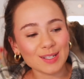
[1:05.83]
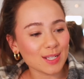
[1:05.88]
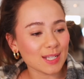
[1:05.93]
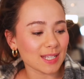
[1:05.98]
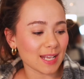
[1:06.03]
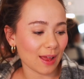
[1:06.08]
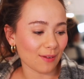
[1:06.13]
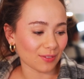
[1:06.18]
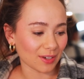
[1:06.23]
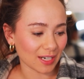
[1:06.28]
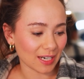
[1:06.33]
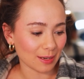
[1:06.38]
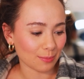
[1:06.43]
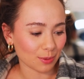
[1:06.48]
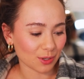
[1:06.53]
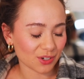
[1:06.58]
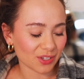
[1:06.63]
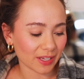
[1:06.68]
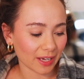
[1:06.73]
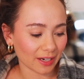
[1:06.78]
70%
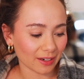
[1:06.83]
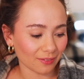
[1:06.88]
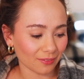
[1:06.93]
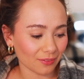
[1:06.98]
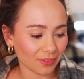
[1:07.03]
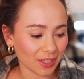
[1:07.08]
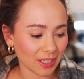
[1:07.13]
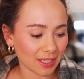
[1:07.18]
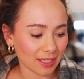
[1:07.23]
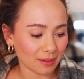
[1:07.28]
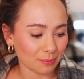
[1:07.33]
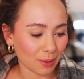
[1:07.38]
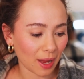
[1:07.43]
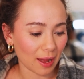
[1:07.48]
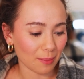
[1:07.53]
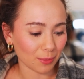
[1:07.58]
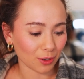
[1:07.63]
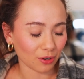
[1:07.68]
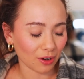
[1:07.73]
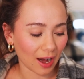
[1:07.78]
of the
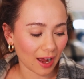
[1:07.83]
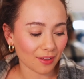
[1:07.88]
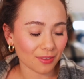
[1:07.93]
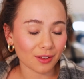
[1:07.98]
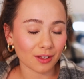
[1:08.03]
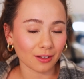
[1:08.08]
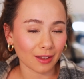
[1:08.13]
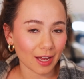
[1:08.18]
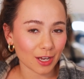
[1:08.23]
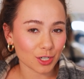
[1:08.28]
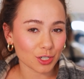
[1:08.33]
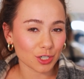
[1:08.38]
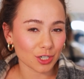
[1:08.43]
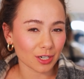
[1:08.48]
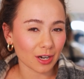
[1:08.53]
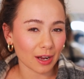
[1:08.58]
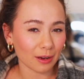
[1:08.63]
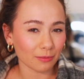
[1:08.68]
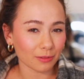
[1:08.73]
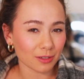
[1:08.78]
Pat McGrath
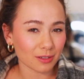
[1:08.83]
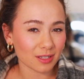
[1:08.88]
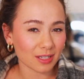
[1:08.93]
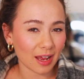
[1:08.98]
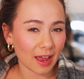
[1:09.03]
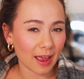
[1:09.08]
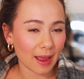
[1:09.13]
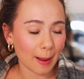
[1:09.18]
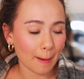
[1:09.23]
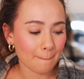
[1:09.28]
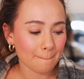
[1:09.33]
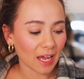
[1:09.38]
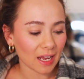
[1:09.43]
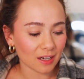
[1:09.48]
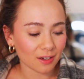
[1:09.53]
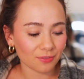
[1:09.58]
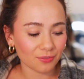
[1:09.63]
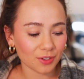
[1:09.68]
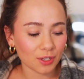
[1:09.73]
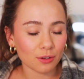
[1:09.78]
collection, I will say. And
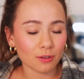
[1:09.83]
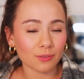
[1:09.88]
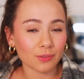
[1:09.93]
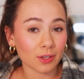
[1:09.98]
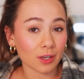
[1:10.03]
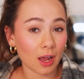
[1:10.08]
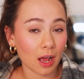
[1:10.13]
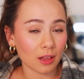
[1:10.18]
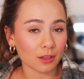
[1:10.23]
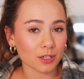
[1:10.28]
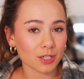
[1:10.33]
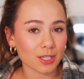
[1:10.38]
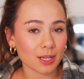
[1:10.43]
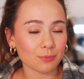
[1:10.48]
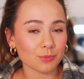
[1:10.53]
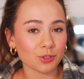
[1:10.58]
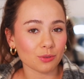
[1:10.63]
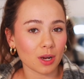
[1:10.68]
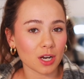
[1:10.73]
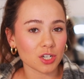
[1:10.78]
a few of the colors I'm
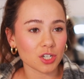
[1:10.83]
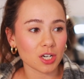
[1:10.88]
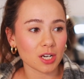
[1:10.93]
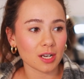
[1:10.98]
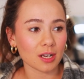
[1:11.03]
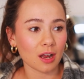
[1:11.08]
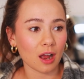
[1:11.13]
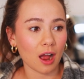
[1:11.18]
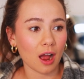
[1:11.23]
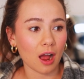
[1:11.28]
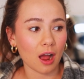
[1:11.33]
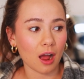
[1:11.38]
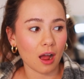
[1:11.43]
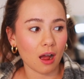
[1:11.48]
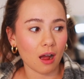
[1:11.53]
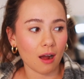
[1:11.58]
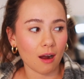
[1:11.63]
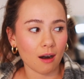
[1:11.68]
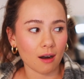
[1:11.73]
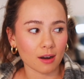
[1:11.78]
swatching
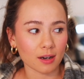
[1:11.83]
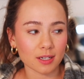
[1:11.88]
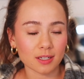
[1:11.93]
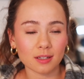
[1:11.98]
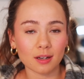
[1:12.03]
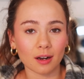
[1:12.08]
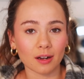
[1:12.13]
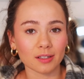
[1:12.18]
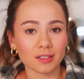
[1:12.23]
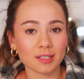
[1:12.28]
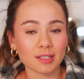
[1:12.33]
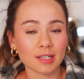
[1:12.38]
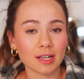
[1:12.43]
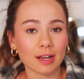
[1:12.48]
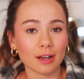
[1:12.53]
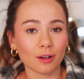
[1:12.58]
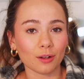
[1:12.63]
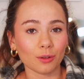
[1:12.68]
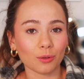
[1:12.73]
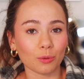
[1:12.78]
aren't on
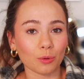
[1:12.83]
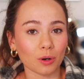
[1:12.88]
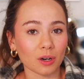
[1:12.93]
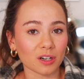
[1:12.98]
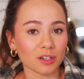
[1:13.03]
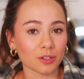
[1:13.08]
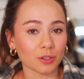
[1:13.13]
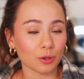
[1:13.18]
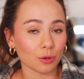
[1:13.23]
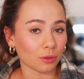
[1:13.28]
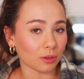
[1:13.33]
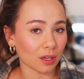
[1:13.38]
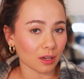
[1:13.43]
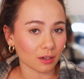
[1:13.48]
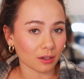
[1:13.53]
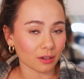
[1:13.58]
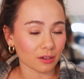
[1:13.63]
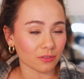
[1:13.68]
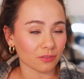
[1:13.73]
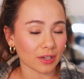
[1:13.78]
sale or no
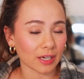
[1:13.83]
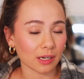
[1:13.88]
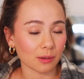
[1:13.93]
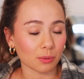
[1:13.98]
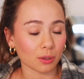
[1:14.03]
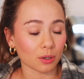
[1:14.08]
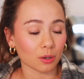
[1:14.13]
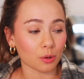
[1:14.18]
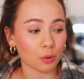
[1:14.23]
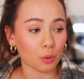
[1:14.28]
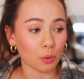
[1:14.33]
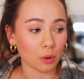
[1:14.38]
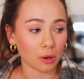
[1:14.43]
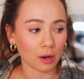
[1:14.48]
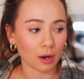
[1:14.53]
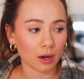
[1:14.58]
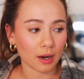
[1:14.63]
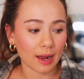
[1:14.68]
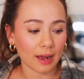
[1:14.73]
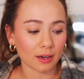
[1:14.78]
longer available or
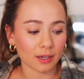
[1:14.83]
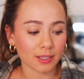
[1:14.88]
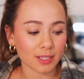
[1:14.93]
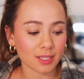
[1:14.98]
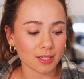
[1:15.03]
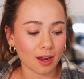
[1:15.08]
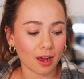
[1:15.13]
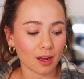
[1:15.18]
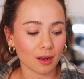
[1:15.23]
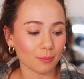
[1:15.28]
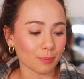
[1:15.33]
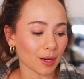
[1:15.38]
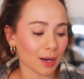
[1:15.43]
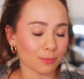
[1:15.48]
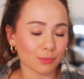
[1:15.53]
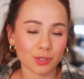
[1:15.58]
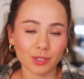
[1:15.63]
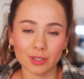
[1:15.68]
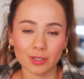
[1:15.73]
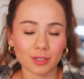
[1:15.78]
are out of stock, but
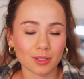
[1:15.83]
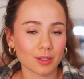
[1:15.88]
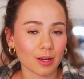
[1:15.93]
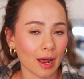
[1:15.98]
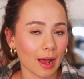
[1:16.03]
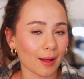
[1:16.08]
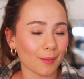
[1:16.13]
I'm just